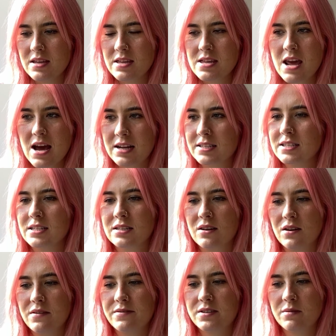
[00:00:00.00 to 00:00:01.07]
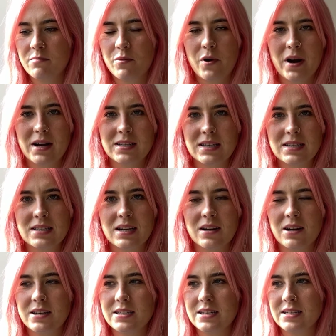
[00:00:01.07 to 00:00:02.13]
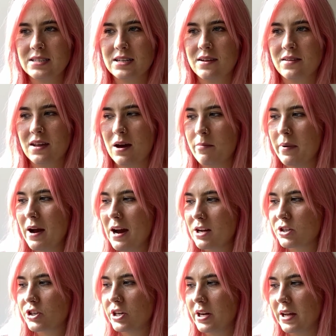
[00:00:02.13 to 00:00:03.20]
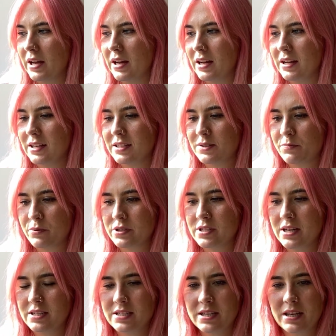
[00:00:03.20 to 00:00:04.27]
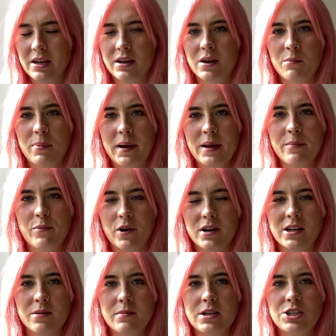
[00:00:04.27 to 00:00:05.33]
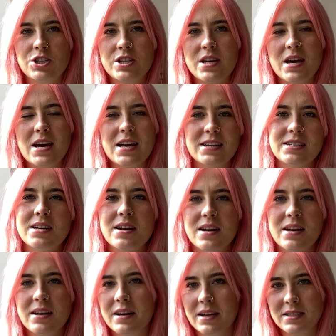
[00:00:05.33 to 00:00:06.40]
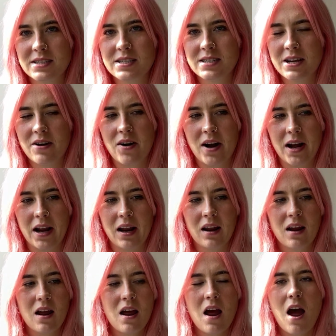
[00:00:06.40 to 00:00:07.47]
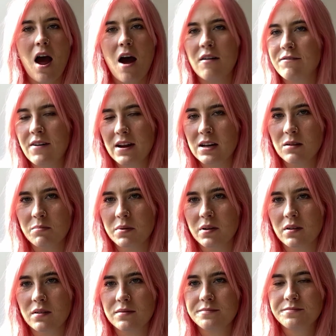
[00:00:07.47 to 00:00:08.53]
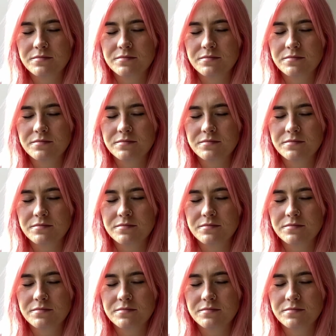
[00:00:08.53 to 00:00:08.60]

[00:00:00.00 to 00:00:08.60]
yes, it's kind of some pre-existing ideas out there, but actually it's presenting a complete brand image that isn't necessarily available